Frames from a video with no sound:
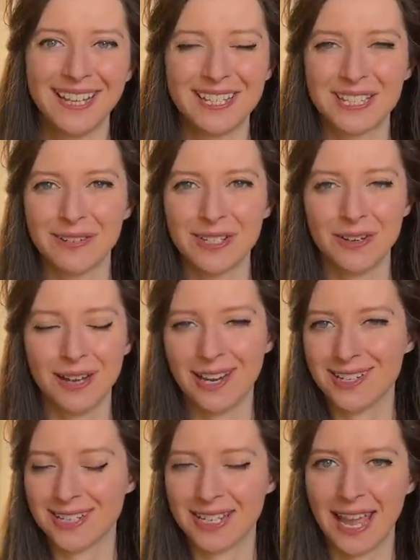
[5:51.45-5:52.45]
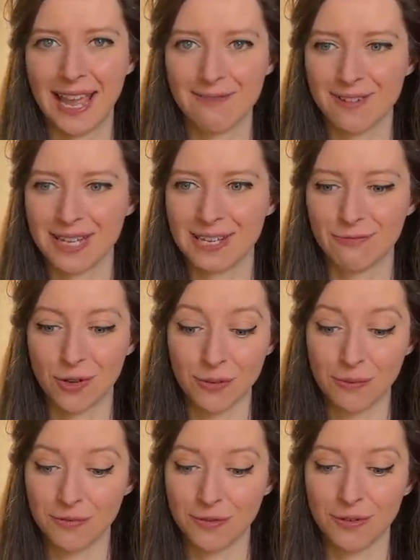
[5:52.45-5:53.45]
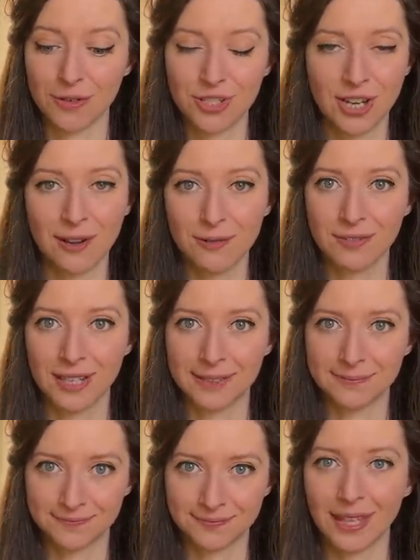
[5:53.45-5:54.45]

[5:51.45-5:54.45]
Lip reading: so I don't actually have any room for shelving